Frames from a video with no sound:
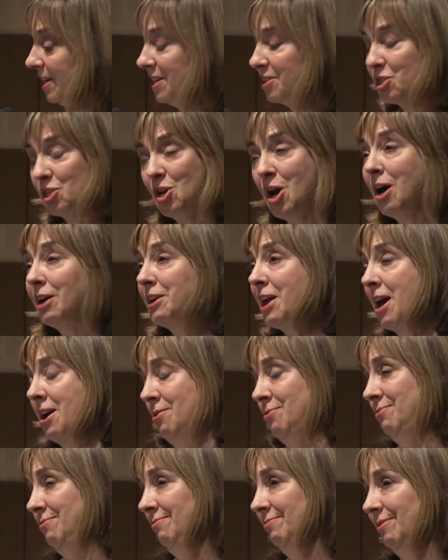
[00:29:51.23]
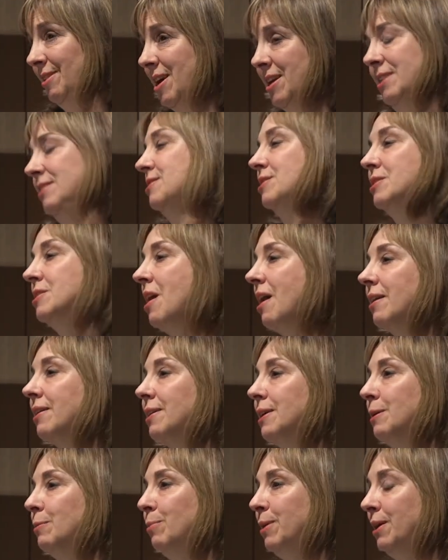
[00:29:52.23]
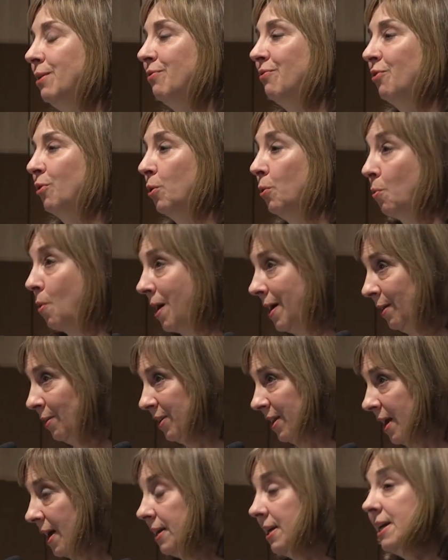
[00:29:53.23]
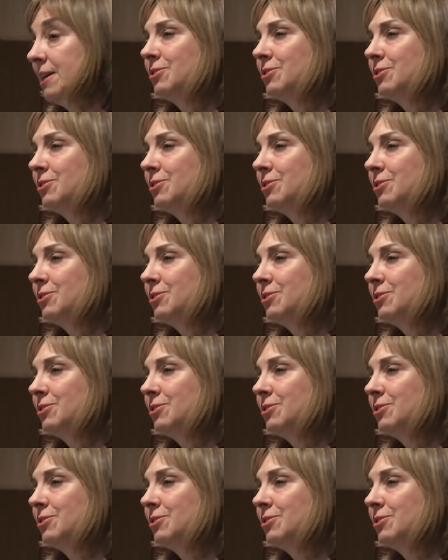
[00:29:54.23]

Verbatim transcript: It's not now, and it's not going to be for a while yet.